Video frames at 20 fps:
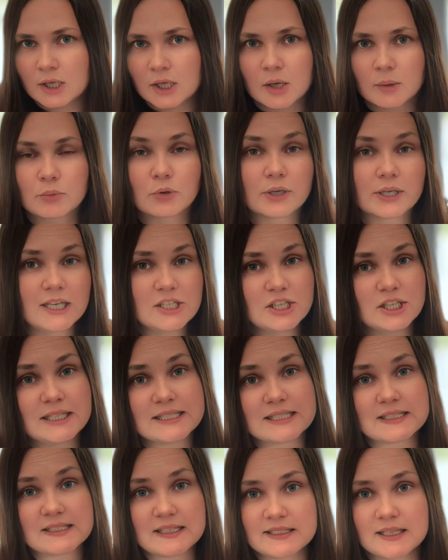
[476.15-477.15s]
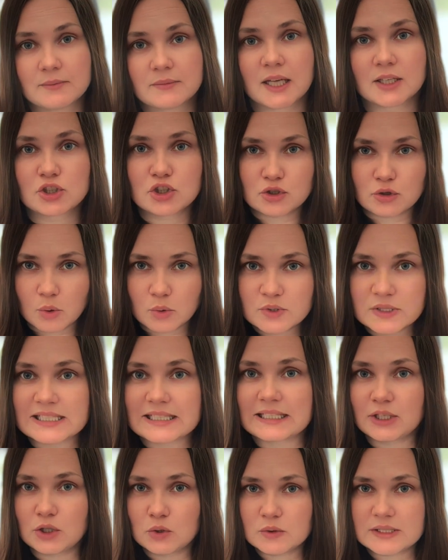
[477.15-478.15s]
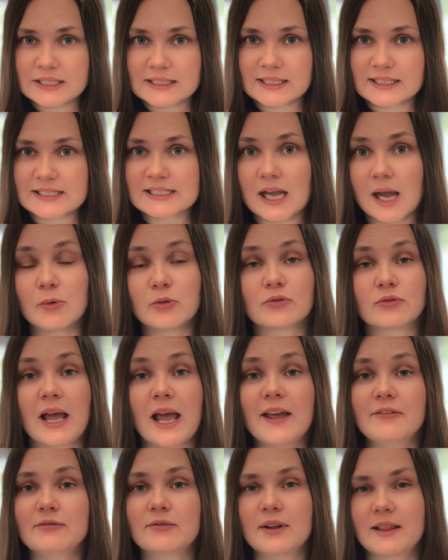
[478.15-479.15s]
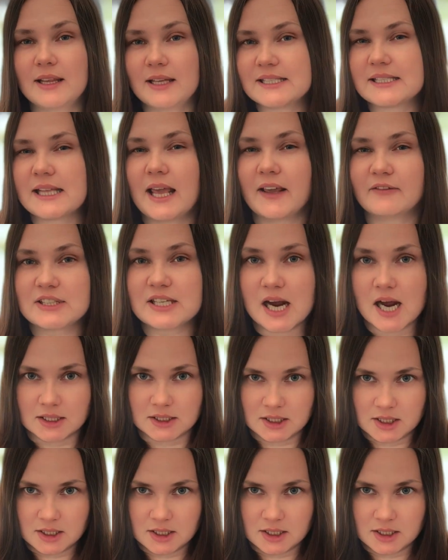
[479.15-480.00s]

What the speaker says: Progression is a system that shows the user the sum of everything they've done.